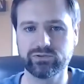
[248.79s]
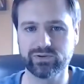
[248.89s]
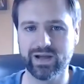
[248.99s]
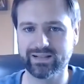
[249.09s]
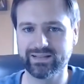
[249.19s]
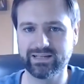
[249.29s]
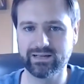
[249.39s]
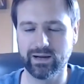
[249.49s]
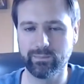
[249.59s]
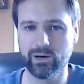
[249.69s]

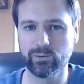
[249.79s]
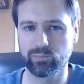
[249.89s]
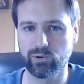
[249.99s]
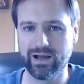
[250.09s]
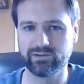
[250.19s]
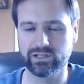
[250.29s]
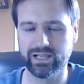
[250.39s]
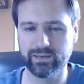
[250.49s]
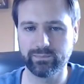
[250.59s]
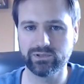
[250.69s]
directly about private
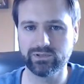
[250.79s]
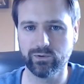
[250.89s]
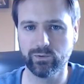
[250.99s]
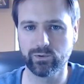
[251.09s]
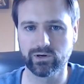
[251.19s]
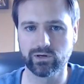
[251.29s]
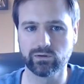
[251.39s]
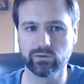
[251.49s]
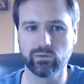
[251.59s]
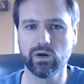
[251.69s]
label,
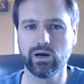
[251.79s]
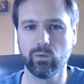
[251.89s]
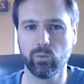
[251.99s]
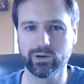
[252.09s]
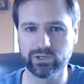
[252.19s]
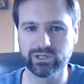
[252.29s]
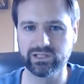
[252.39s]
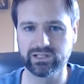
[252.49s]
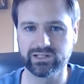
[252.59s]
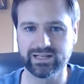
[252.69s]
or what were you
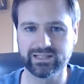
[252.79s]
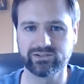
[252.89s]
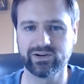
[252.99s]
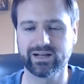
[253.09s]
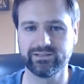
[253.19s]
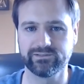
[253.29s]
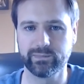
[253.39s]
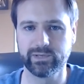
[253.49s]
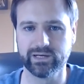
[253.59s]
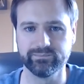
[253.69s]
learning directly
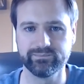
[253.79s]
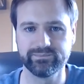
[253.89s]
from him?